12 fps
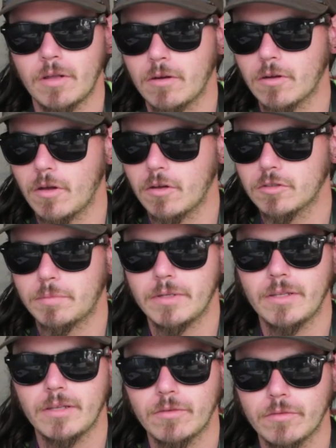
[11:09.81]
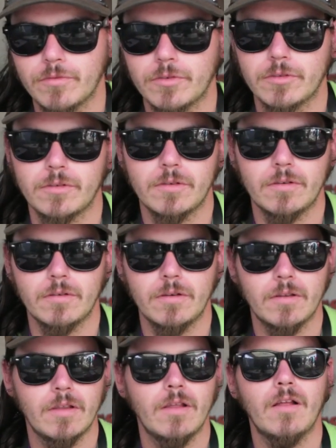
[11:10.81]
Alcohol's been legal for
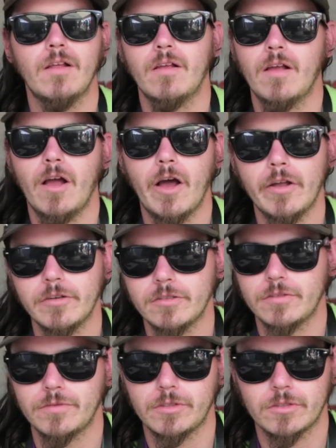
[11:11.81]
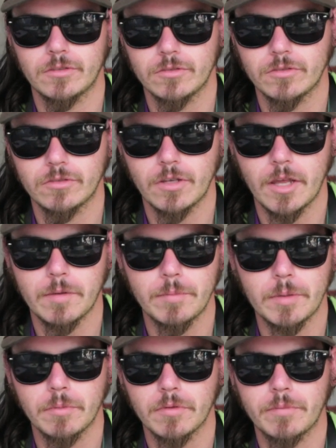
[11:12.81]
hundreds of years, and
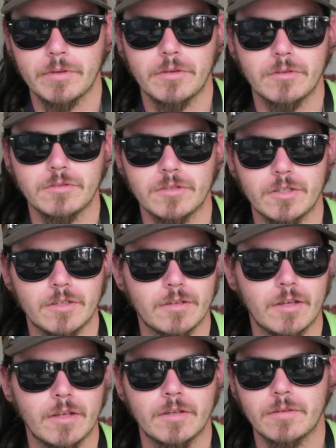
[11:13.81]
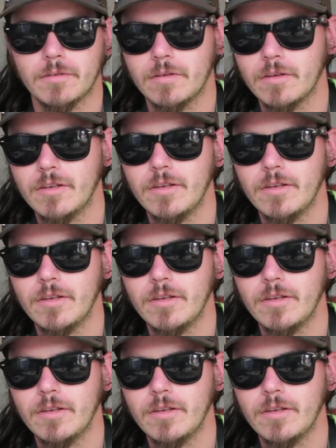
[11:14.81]
people have been using it, and